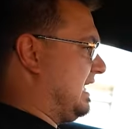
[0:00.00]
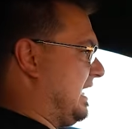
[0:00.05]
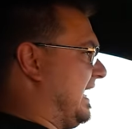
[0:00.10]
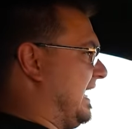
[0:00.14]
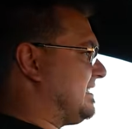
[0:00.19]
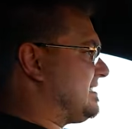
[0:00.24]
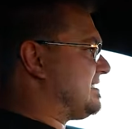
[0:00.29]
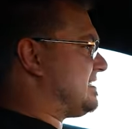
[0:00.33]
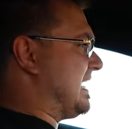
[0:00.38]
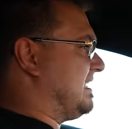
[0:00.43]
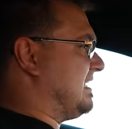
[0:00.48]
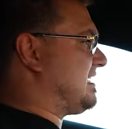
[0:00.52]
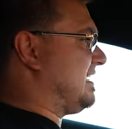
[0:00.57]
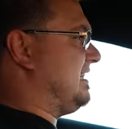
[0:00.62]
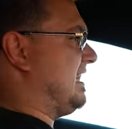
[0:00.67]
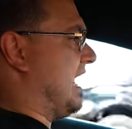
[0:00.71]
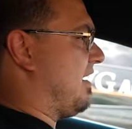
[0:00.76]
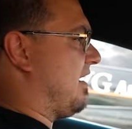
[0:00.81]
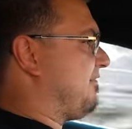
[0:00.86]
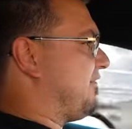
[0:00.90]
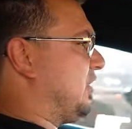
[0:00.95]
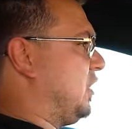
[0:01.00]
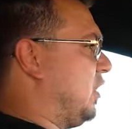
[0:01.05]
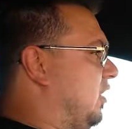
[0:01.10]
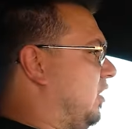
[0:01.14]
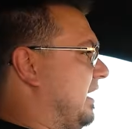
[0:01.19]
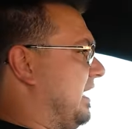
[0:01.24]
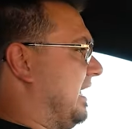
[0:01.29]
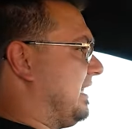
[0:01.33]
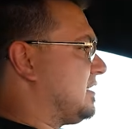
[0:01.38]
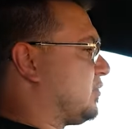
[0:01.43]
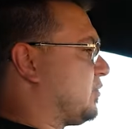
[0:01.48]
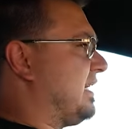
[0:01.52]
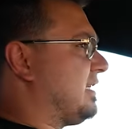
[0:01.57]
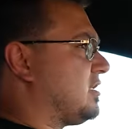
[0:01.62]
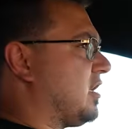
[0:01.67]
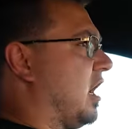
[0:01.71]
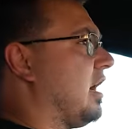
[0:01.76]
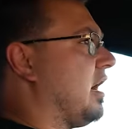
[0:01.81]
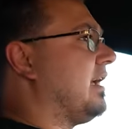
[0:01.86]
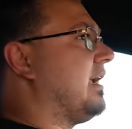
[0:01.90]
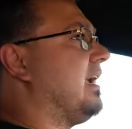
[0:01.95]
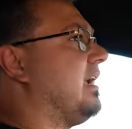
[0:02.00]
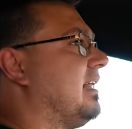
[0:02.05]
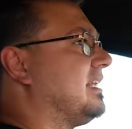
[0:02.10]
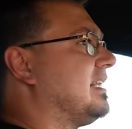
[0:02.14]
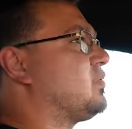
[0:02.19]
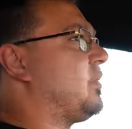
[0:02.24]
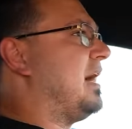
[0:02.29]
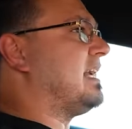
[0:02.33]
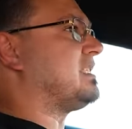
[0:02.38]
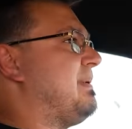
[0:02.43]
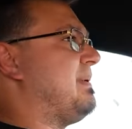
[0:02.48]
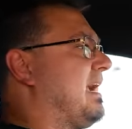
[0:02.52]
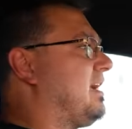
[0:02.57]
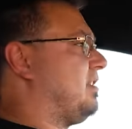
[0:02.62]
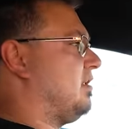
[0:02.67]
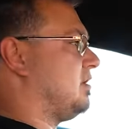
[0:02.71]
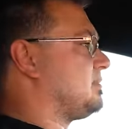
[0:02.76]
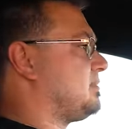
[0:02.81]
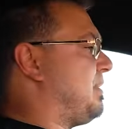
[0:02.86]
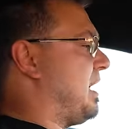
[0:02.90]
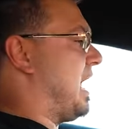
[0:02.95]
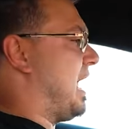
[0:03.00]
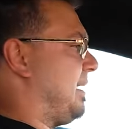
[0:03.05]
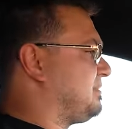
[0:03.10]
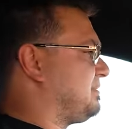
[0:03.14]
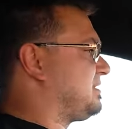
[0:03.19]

it's sensing that fuel and it's retarding it. That's why it's making those pops.